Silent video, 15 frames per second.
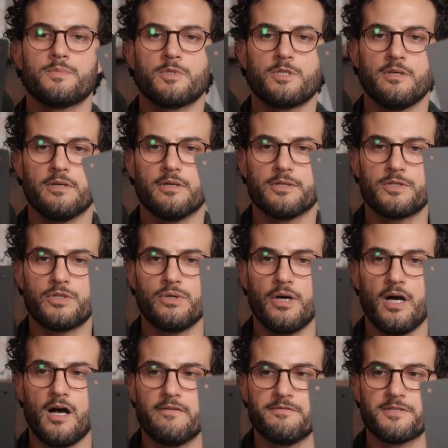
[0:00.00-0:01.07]
So you got 2
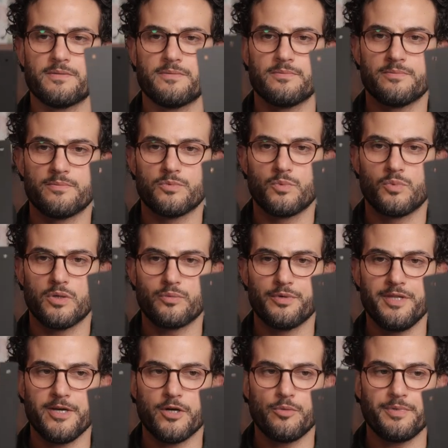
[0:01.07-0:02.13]
halves, one
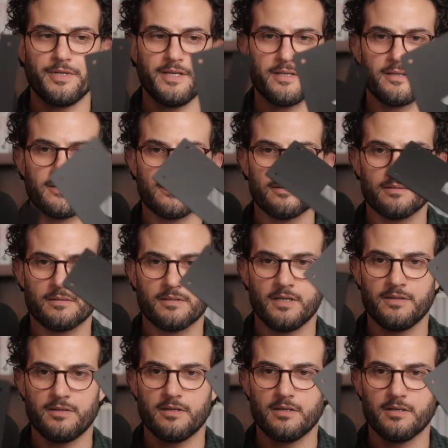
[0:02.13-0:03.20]
with the opening
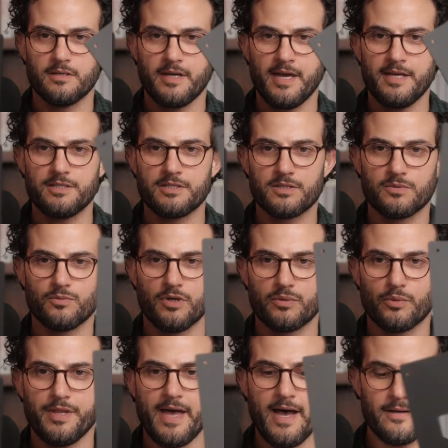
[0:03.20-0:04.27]
at the end, one
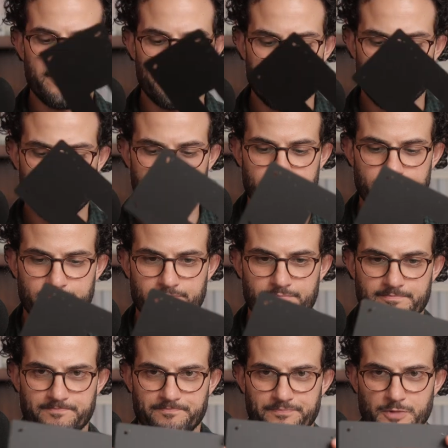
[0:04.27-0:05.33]
without.
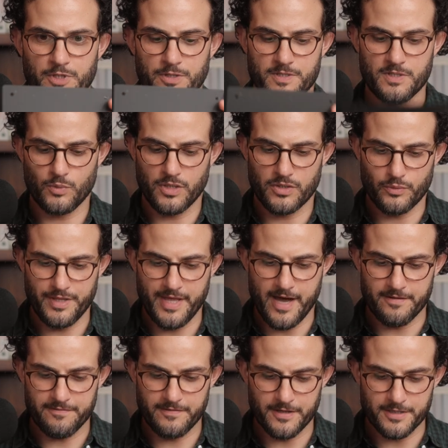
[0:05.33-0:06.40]
Use the one
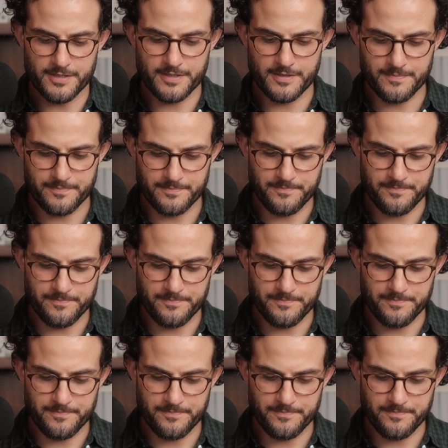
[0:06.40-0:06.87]
without first.